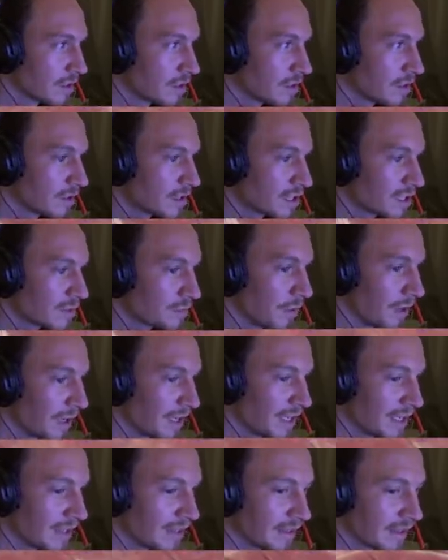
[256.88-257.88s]

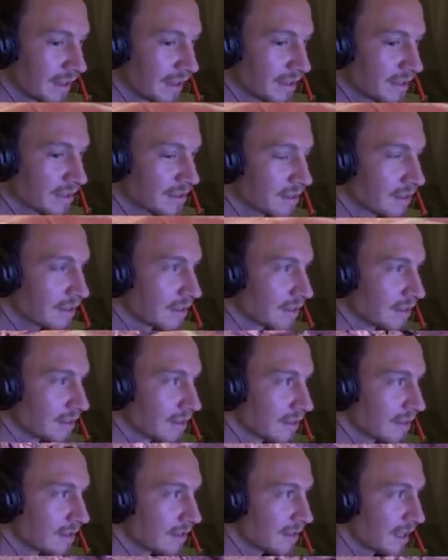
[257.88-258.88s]
spiky things,
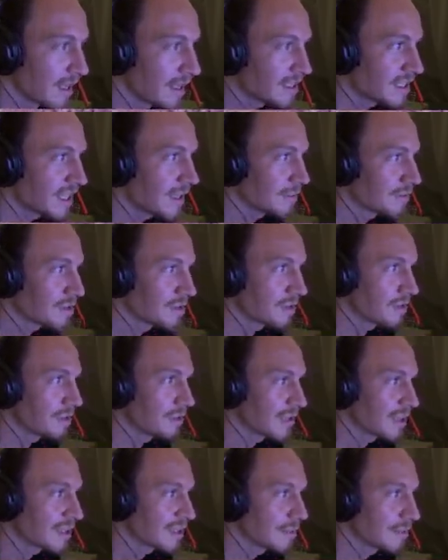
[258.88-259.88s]
they seem
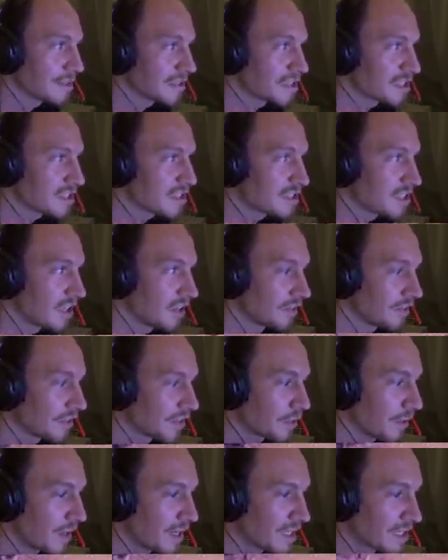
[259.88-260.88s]
to stun the
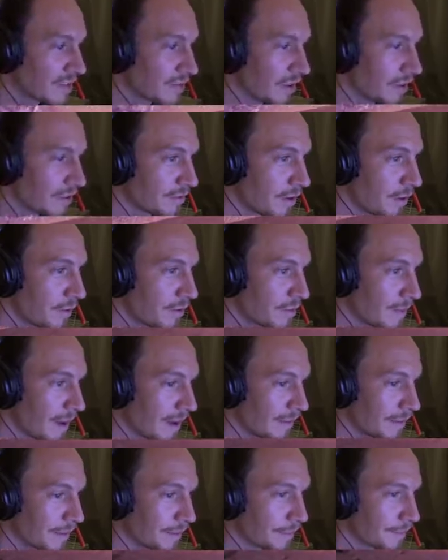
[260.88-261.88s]
creatures if I throw them
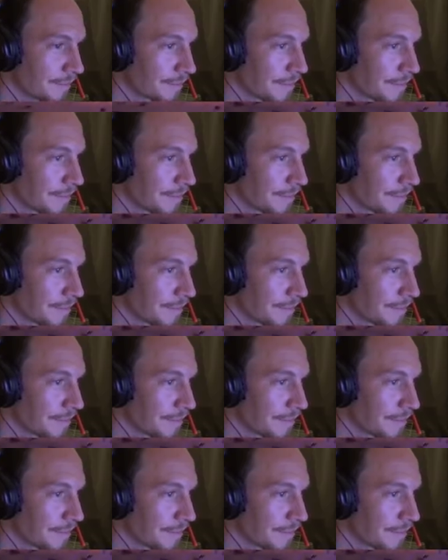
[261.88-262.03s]
at them.